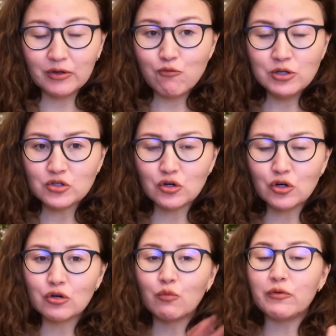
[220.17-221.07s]
if we
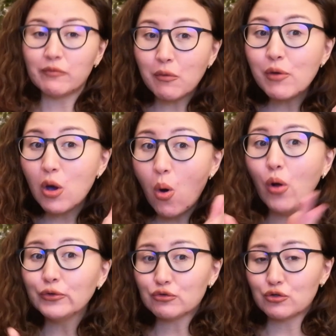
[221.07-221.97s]
turn we, we
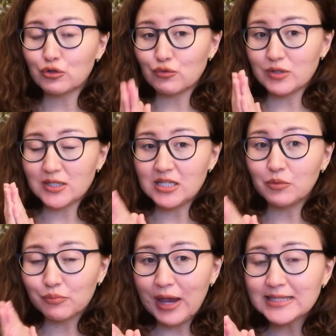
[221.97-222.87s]
all turn to
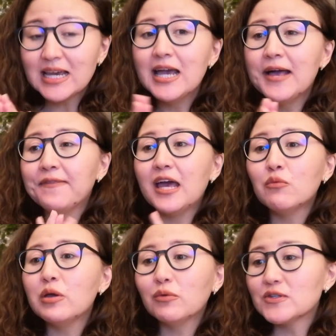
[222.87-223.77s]
sustainable brands then
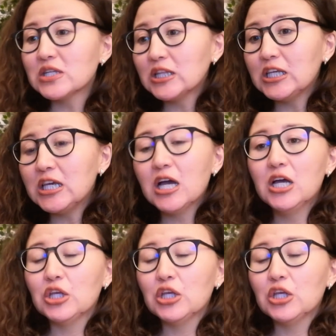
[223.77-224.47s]
we will suddenly